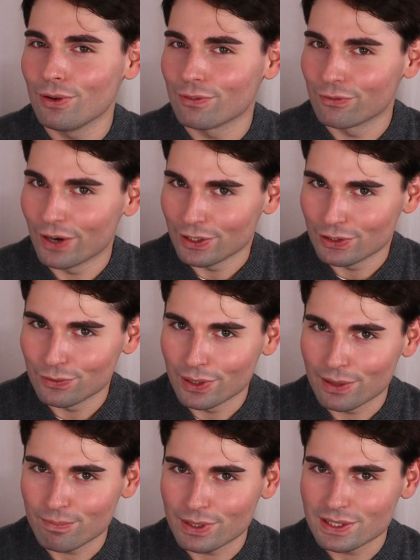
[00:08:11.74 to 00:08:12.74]
of ready to
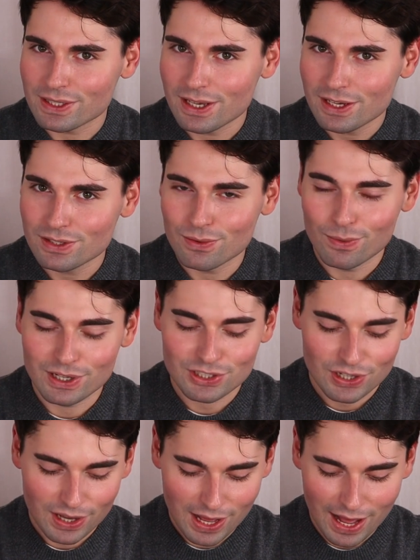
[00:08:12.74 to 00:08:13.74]
wear pieces,
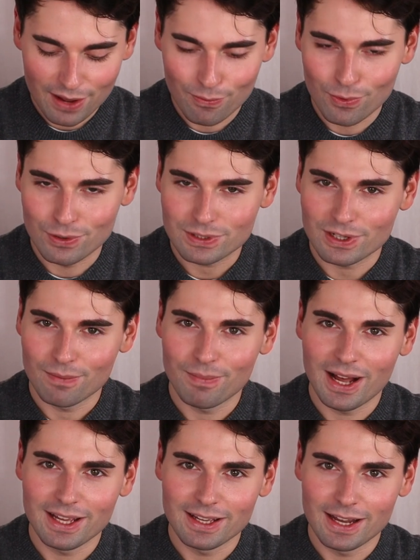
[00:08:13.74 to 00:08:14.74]
which I won't stop
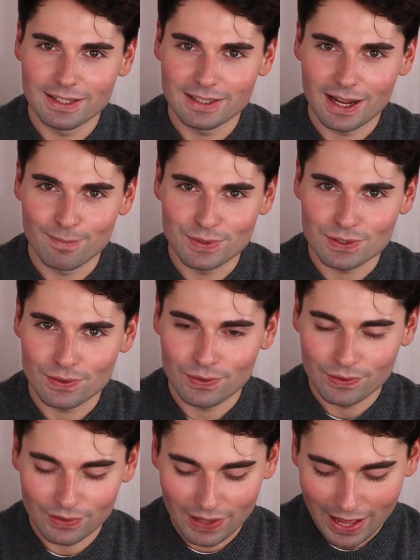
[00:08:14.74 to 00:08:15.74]
buying anytime
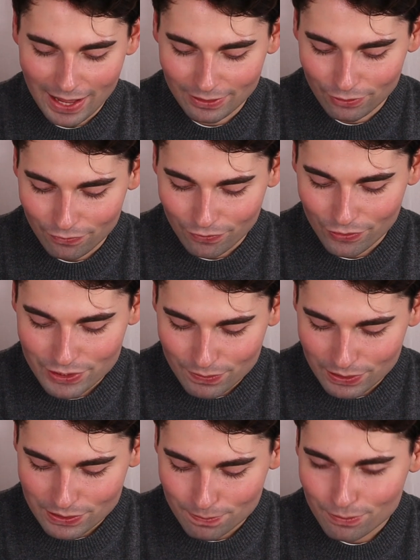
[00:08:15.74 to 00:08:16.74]
soon. And the first
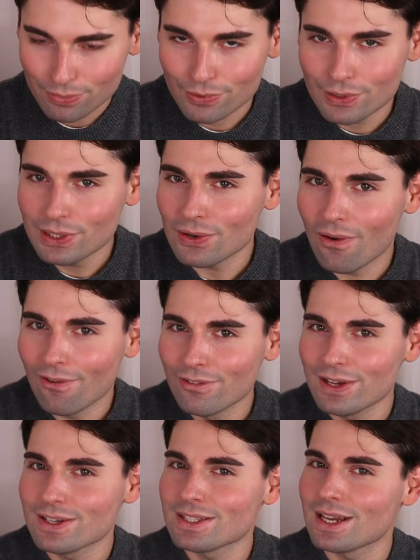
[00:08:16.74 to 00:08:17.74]
one is pretty
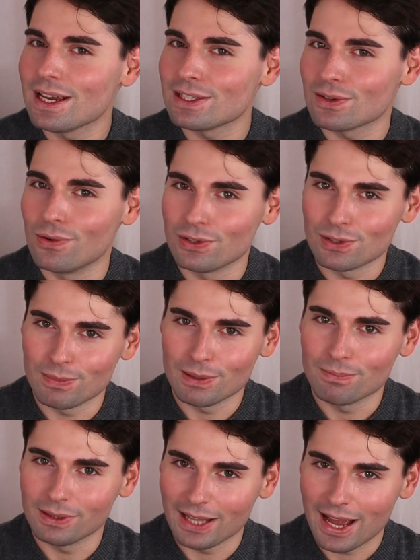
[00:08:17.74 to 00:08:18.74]
obvious. It's going to be
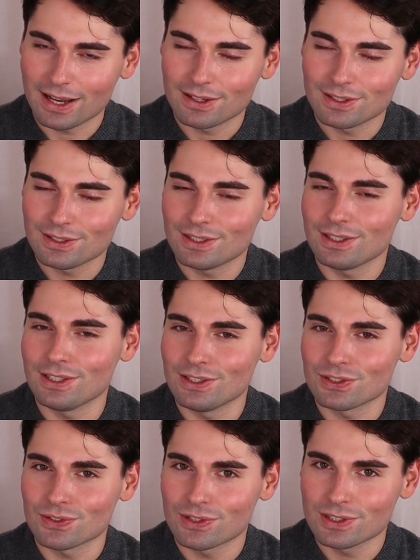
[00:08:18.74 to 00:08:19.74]
black
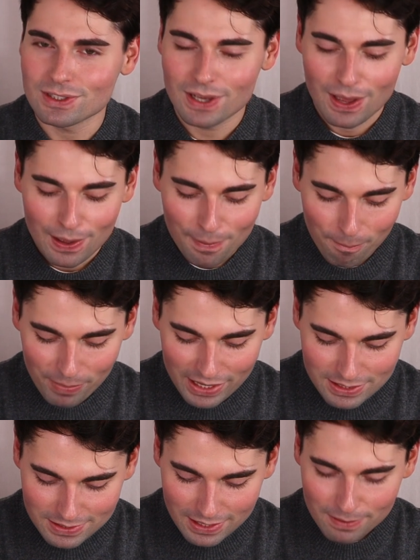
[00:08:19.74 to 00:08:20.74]
t-shirts,
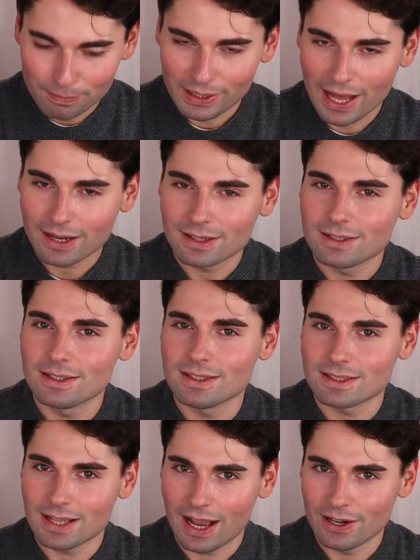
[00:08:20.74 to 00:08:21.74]
basic black
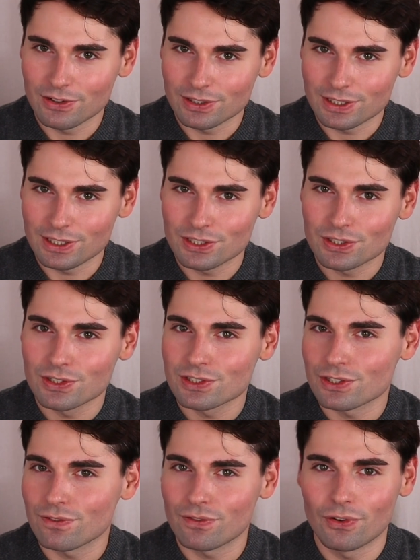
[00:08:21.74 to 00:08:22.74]
designer
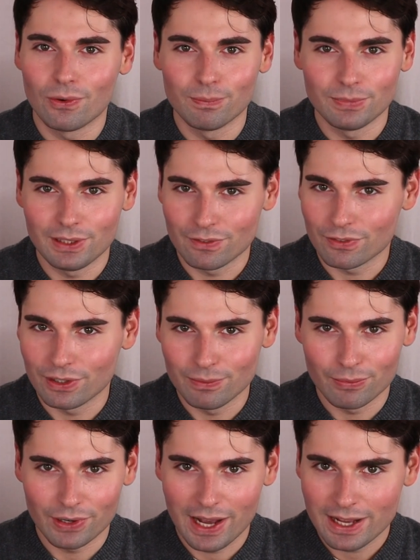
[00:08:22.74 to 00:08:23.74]
t-shirts from
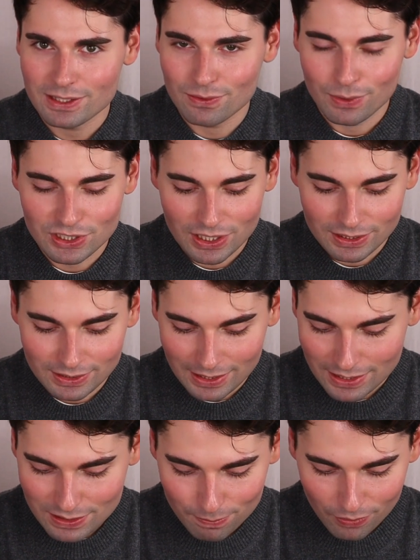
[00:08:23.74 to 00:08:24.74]
different brands, which at
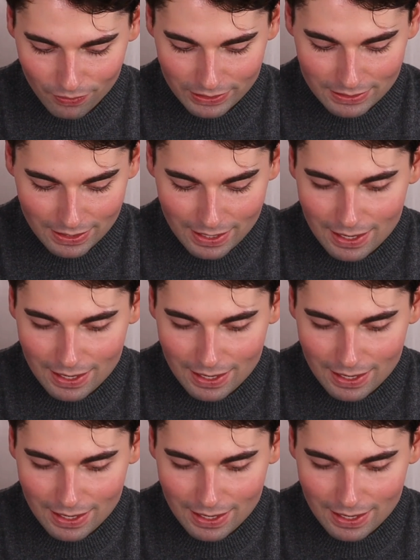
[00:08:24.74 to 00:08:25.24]
this point,